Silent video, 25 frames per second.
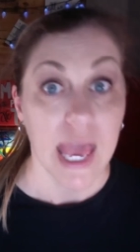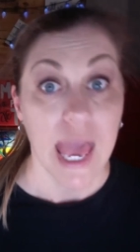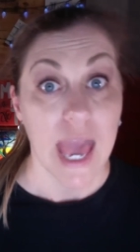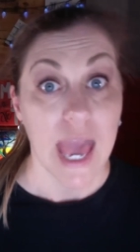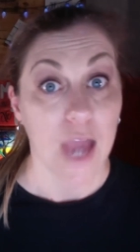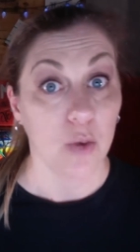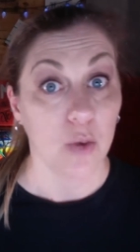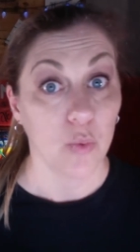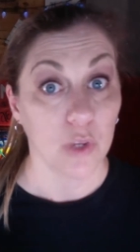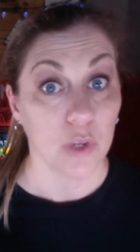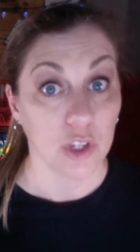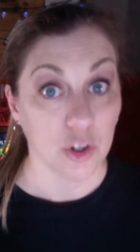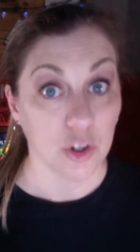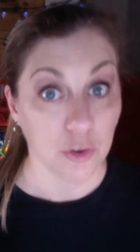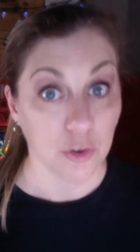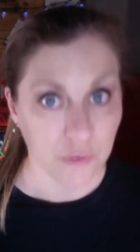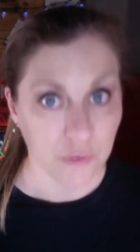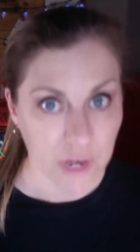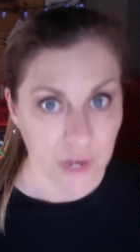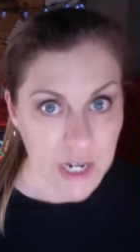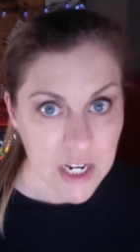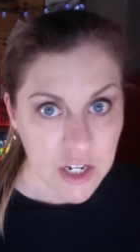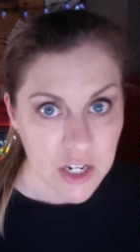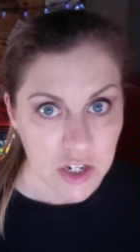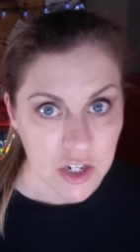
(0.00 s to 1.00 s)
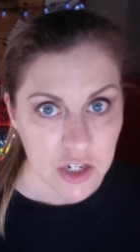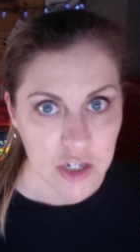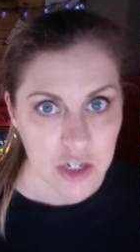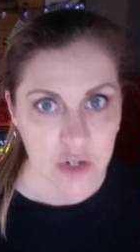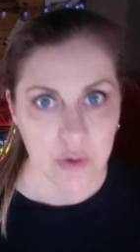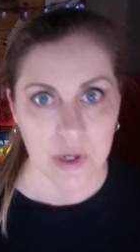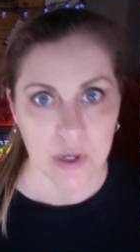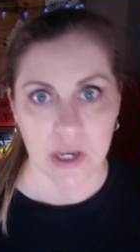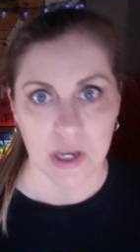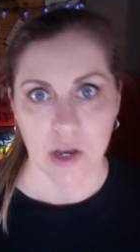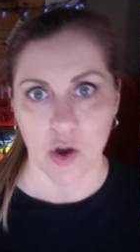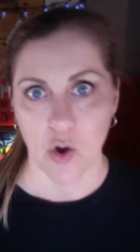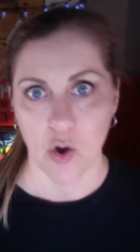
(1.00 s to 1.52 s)
And when you're finished
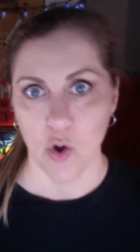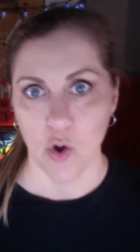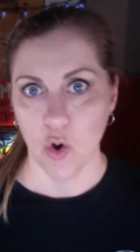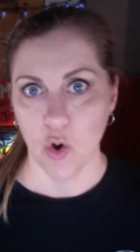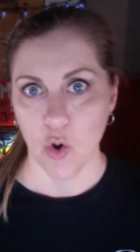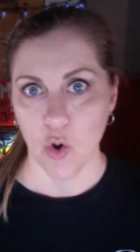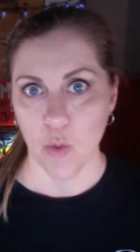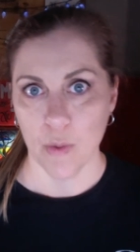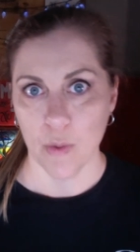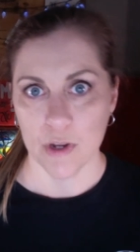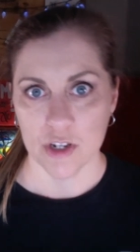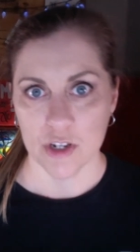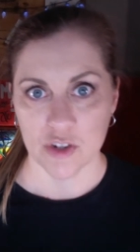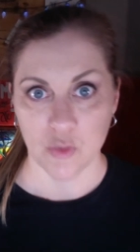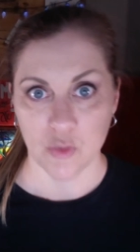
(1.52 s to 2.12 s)
doing a whole bunch